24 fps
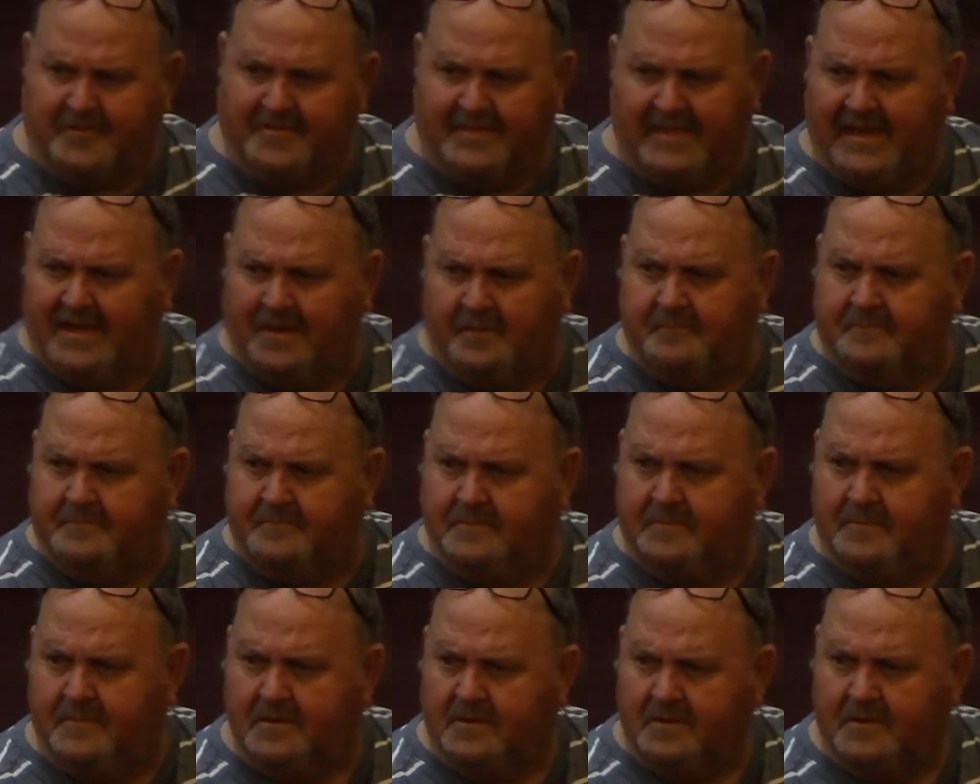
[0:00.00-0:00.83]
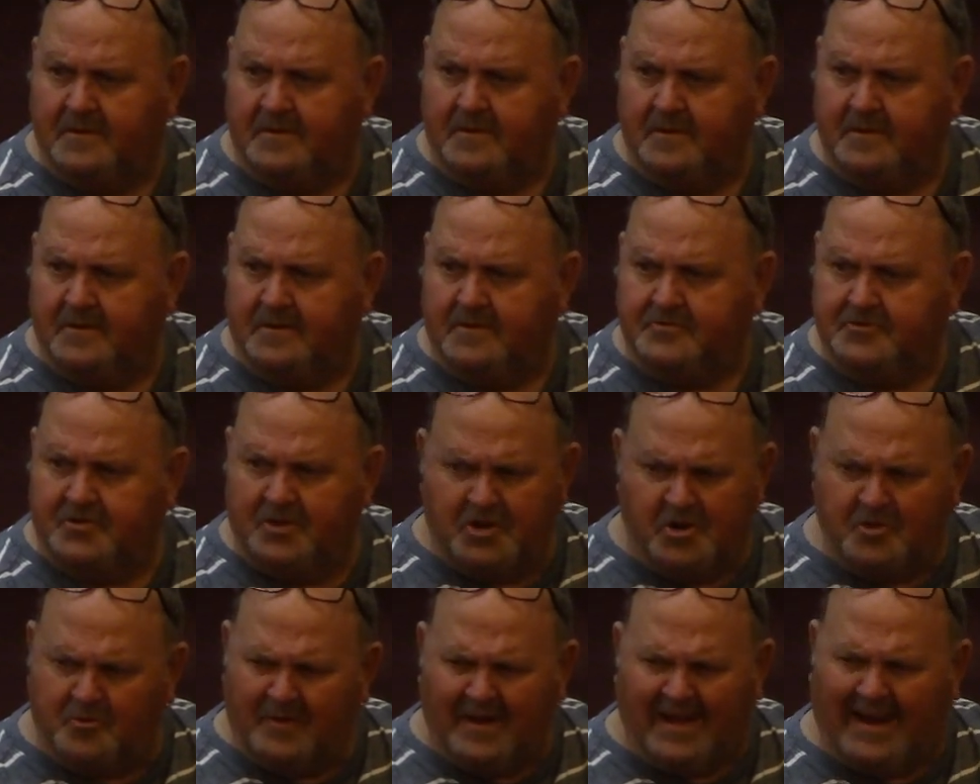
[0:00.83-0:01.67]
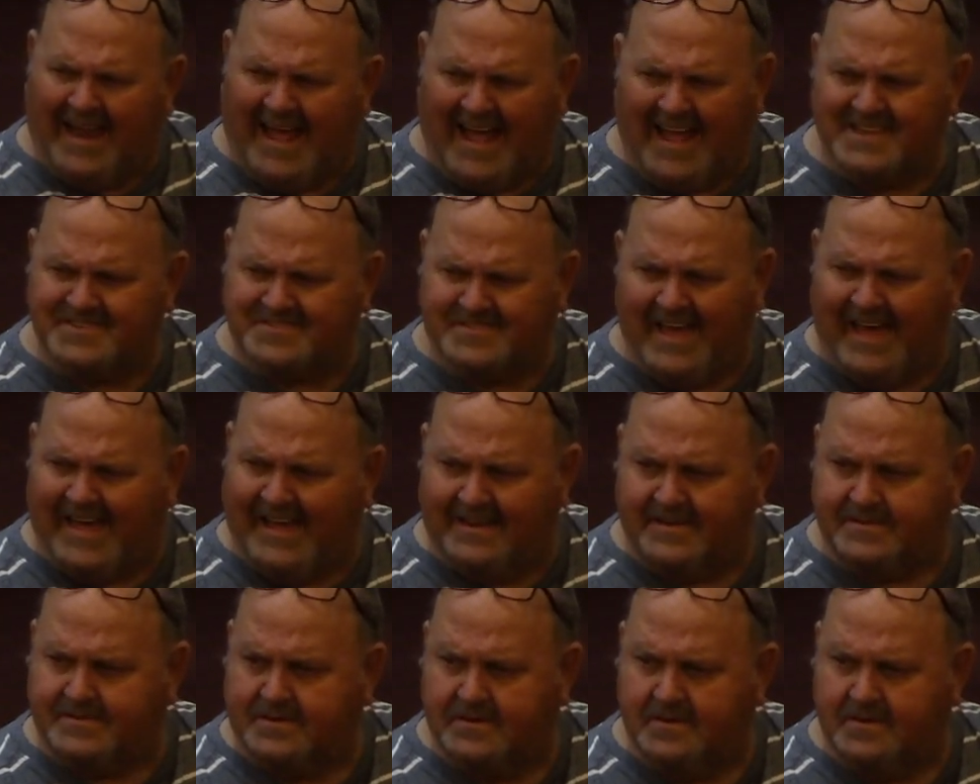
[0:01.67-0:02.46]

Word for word: them. Do you realize that?